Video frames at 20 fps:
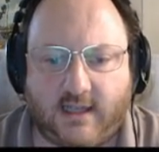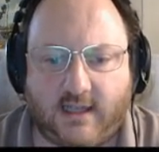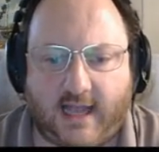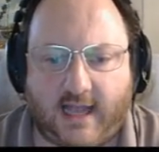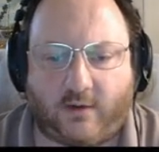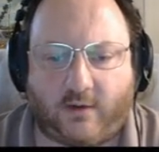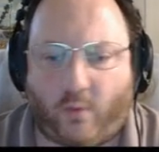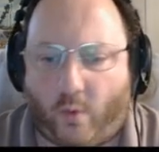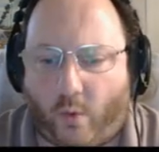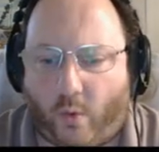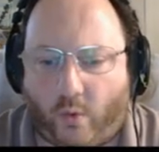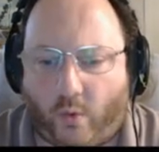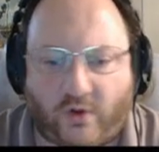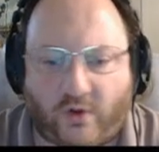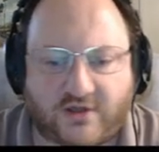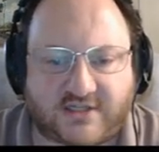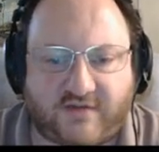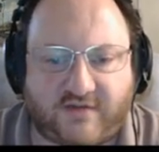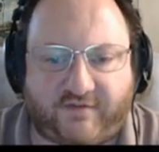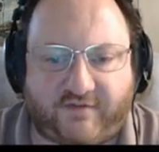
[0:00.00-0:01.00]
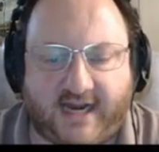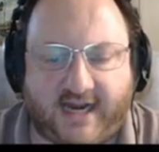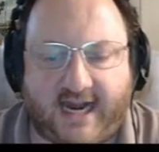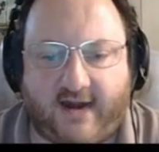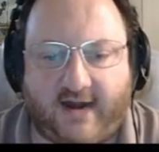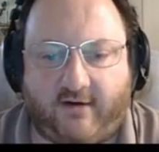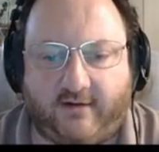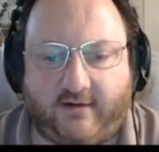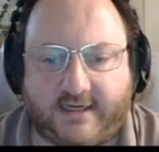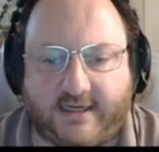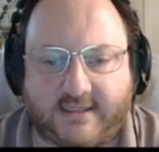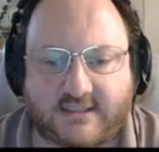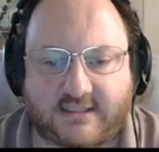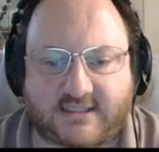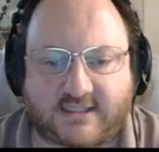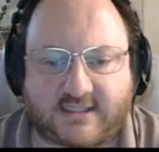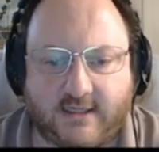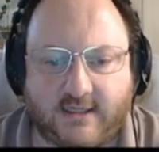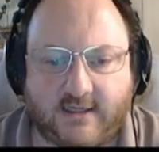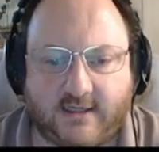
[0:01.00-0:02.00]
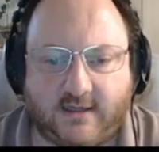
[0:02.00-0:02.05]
at all those different areas